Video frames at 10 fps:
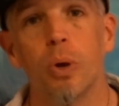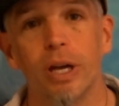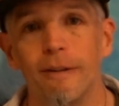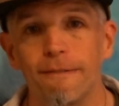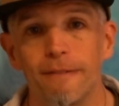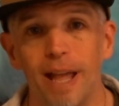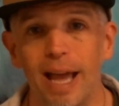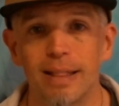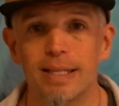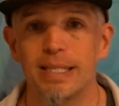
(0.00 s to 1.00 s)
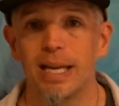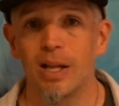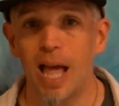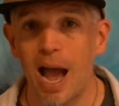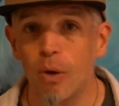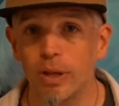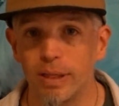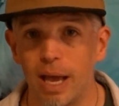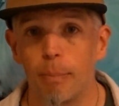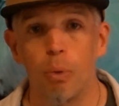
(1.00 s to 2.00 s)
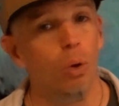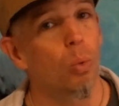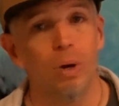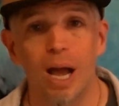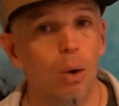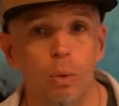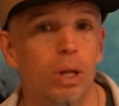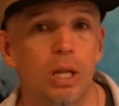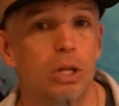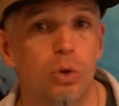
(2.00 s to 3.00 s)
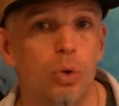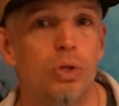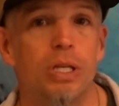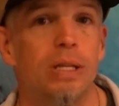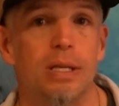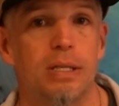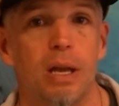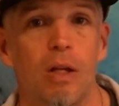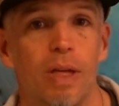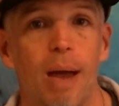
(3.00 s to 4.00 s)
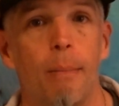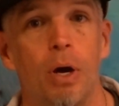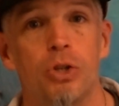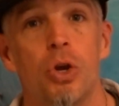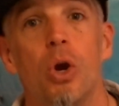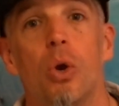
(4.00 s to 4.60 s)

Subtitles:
We're going to flag the sail out at that point. We're not really using the sail that much.